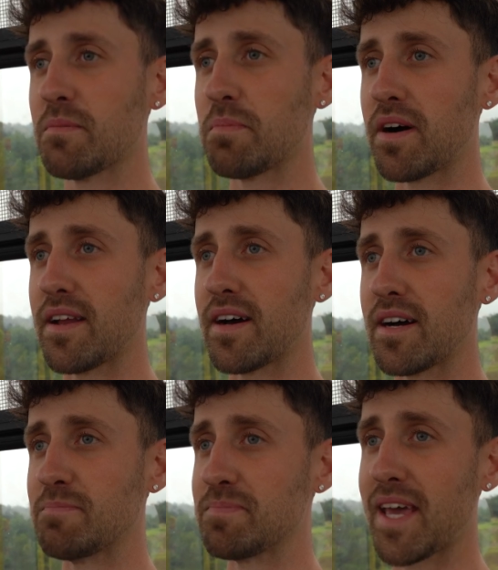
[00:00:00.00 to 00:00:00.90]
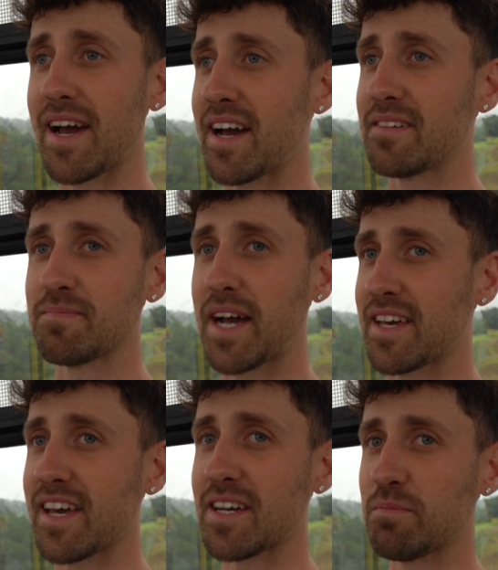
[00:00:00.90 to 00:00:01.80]
But yeah, I
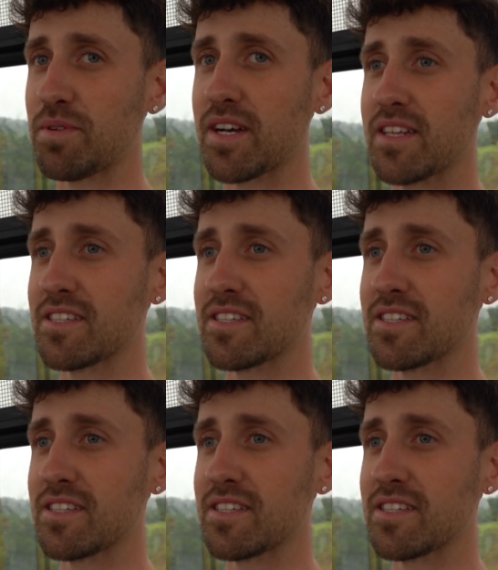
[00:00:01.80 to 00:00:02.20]
can't complain.